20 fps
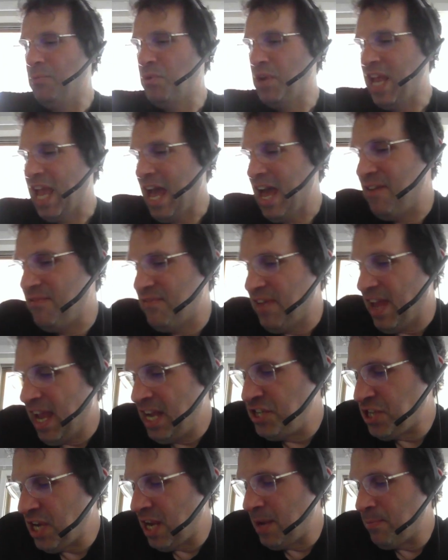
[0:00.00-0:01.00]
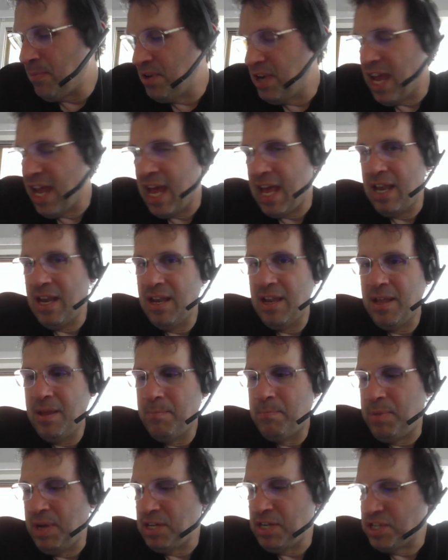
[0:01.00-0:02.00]
we have AJ Burnett
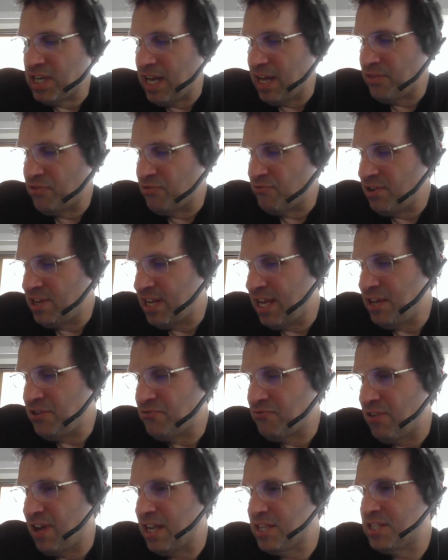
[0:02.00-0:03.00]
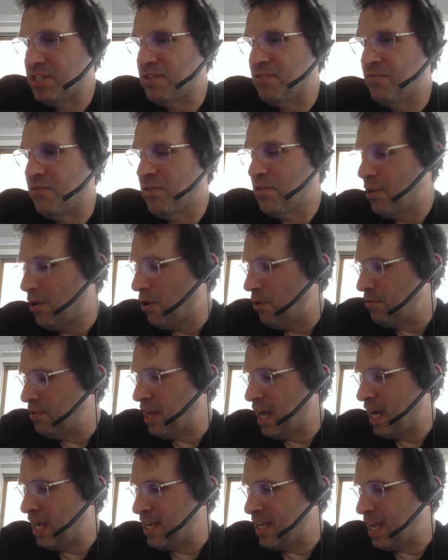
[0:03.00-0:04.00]
pitching on 3 days rest for the
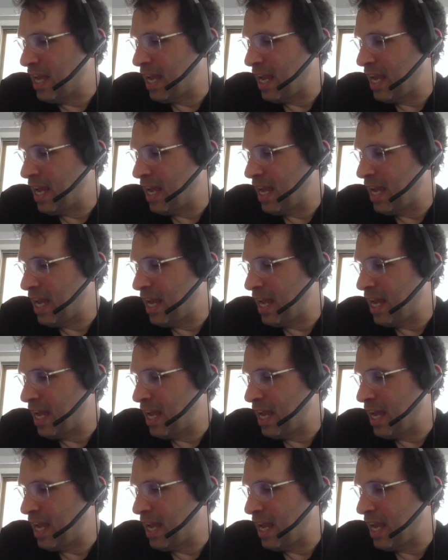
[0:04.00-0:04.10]
'09